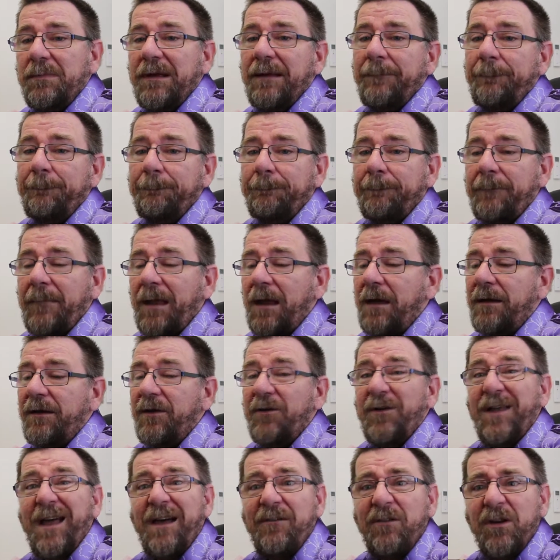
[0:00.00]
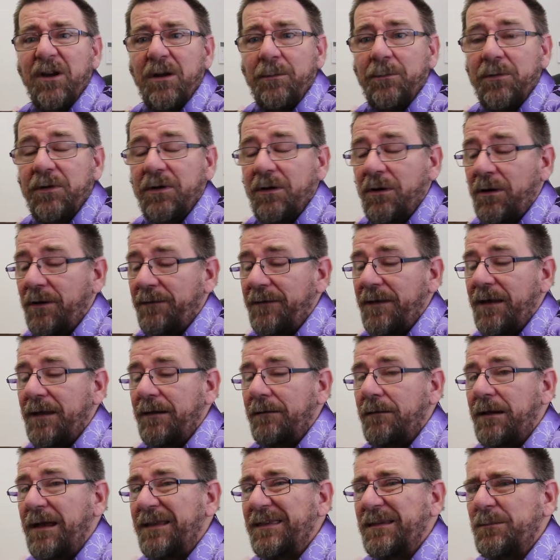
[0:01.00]
But I don't have a computer like
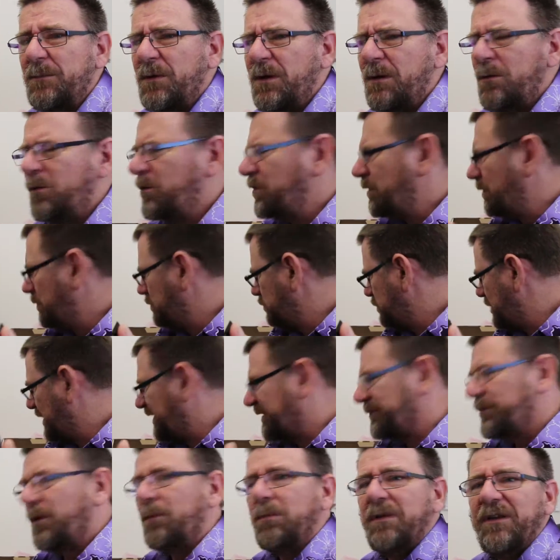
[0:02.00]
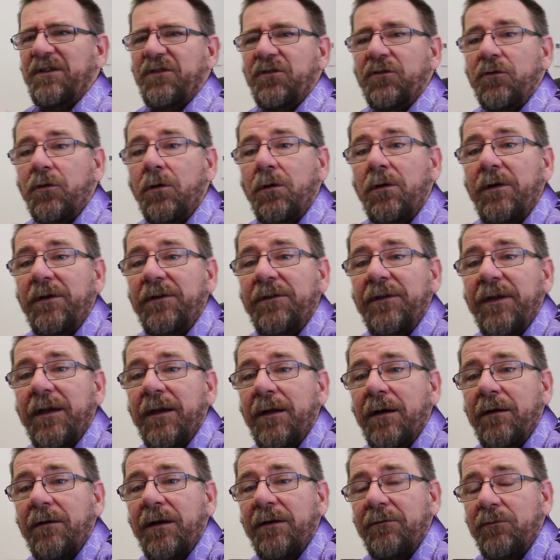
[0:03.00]
that at the moment, or it's probably in storage
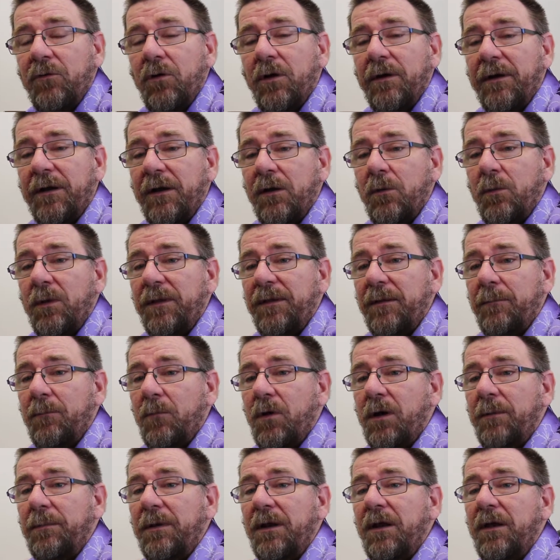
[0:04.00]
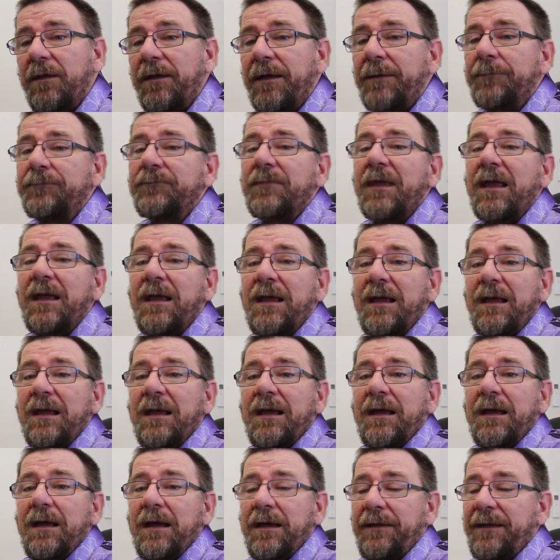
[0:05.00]
there. I have got another one that might be like that,
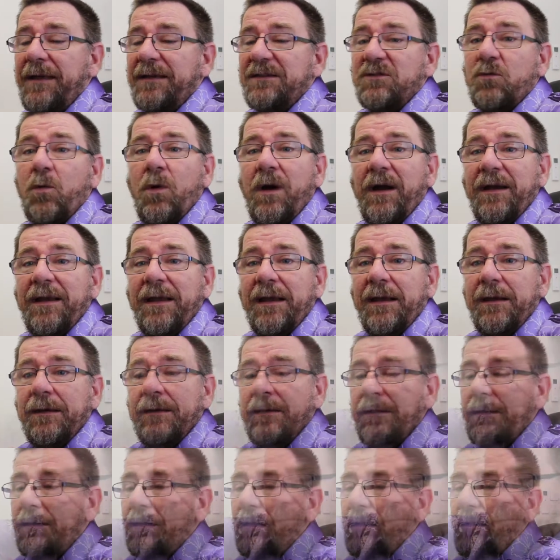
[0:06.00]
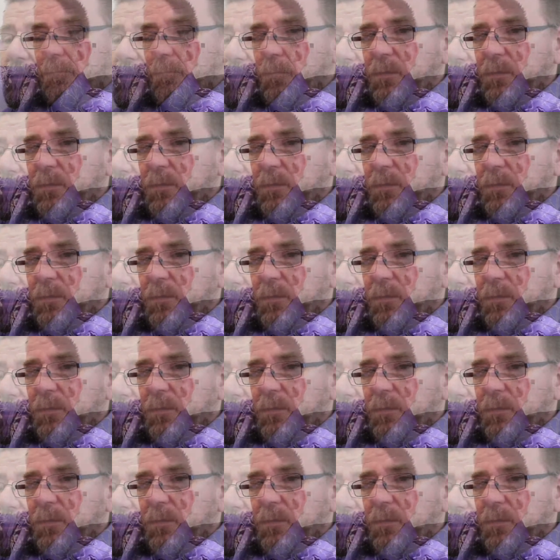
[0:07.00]
and that's quite handy.